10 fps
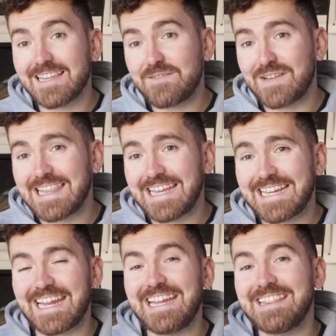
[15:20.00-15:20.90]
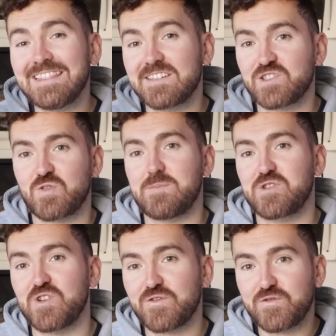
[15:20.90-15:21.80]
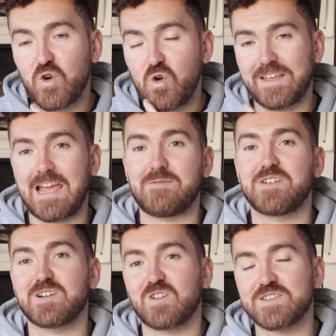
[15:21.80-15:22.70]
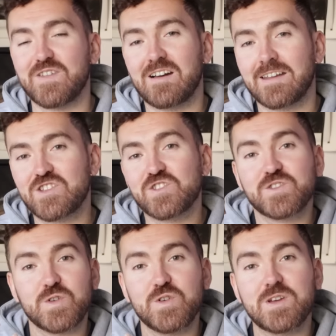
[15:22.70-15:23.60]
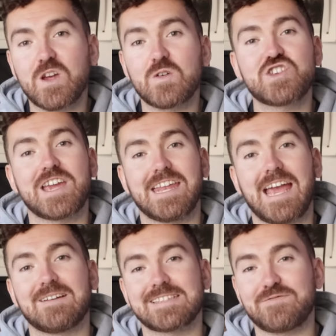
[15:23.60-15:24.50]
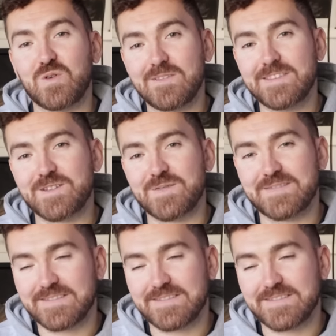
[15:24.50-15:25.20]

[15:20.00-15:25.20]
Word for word: I'll leave a link in the description for the Gamvar Glossy Varnish so you can go and check it out if you want to.